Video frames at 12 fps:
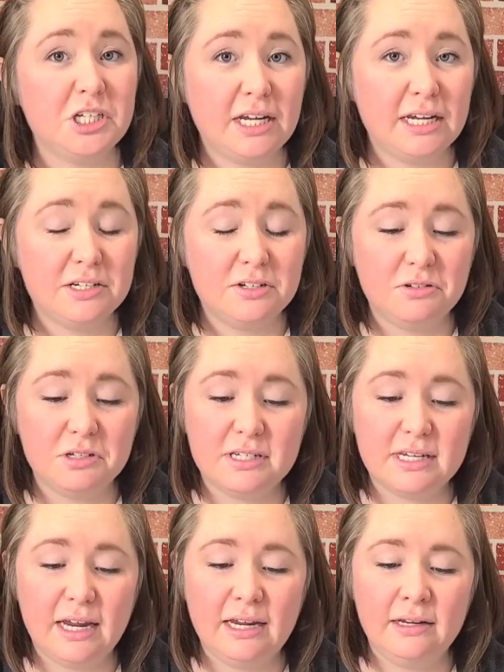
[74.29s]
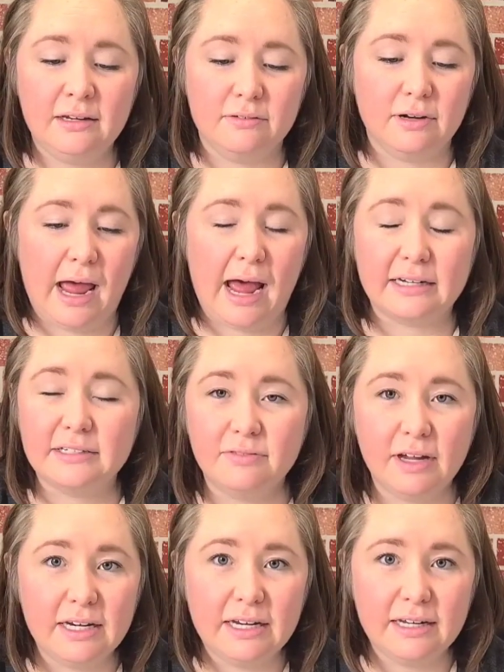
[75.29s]
I guess you could say,
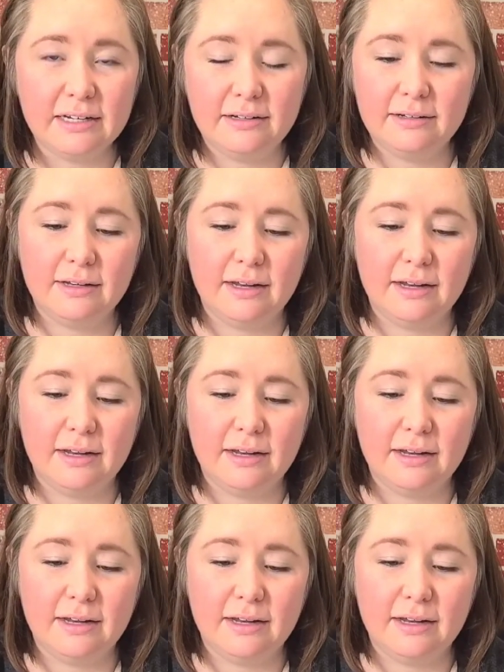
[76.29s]
activated.